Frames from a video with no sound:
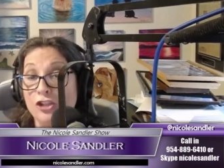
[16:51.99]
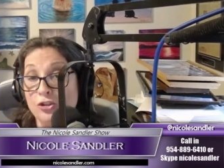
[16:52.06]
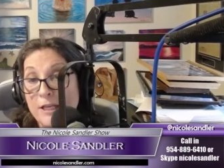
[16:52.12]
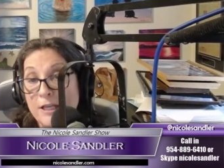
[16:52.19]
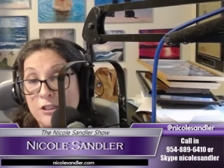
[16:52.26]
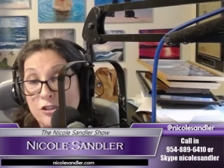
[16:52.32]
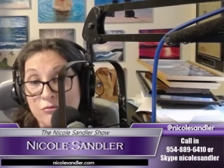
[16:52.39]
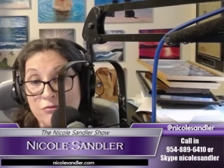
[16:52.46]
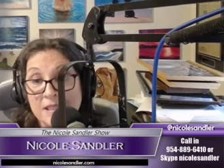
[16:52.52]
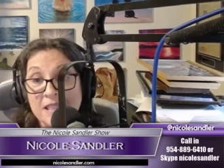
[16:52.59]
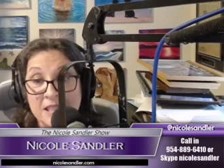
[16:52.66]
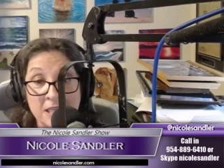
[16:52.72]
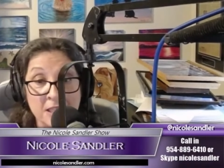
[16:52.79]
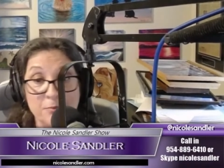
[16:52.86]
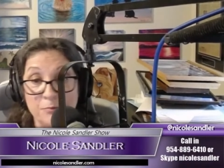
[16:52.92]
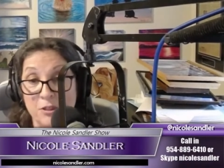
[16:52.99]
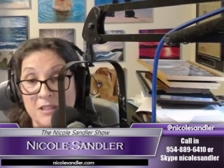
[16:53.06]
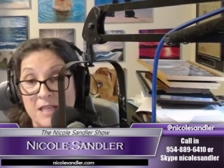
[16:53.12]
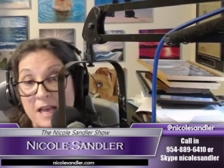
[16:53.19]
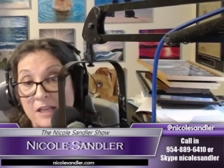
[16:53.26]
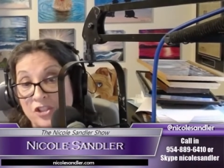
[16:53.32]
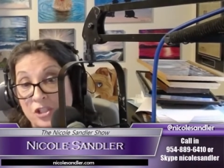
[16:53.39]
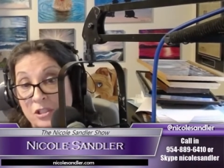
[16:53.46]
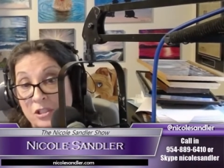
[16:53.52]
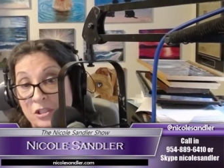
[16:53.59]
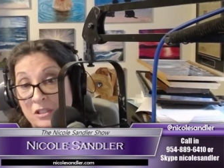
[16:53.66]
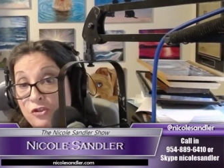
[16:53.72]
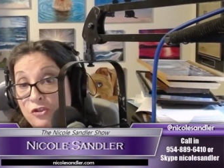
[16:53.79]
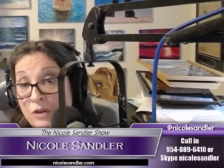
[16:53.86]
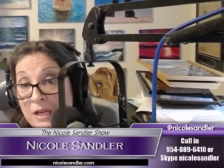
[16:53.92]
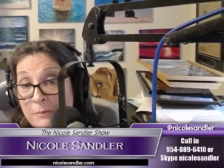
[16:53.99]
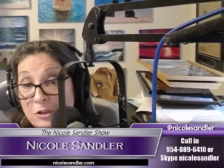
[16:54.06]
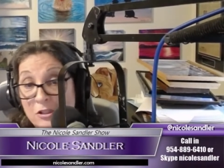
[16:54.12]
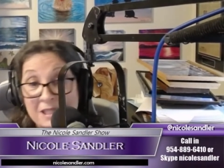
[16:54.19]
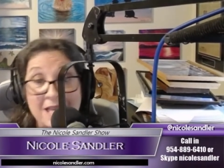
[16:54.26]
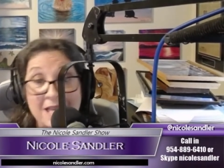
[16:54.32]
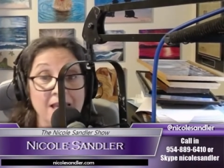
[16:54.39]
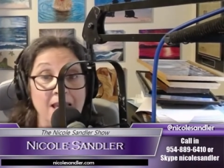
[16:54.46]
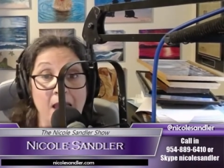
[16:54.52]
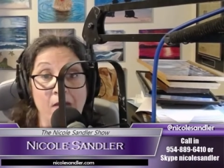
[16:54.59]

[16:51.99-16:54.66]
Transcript: tried to rescind protections from Dreamers,